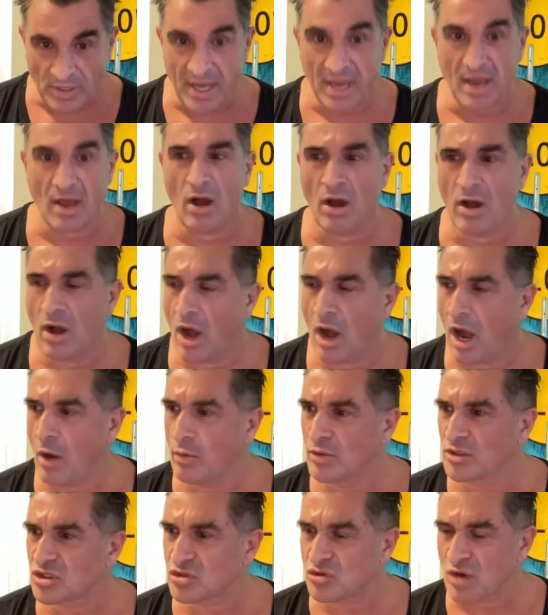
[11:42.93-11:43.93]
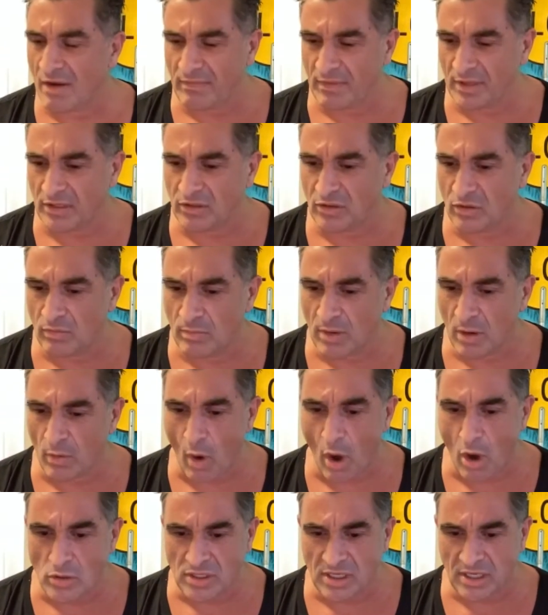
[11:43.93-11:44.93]
Yeah, I was traveling doing my
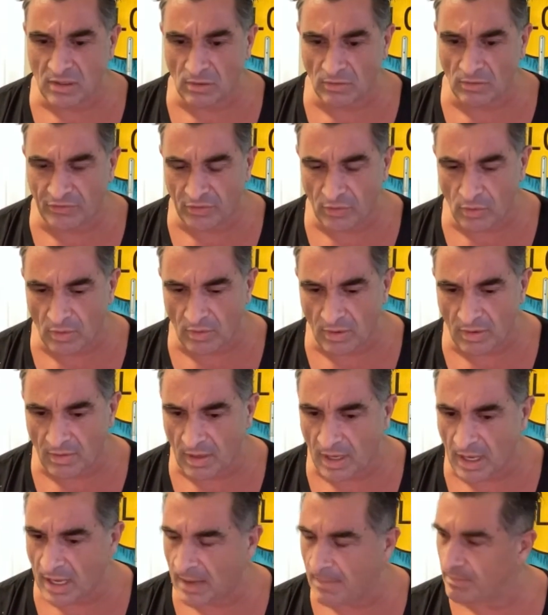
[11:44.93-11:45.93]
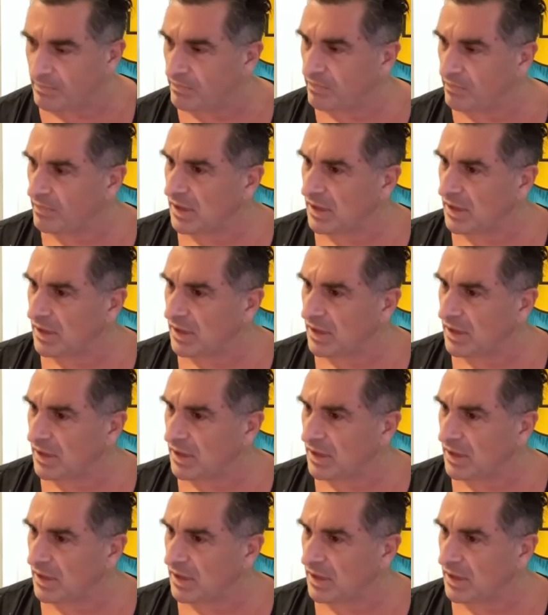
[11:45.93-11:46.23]
roadkill tour.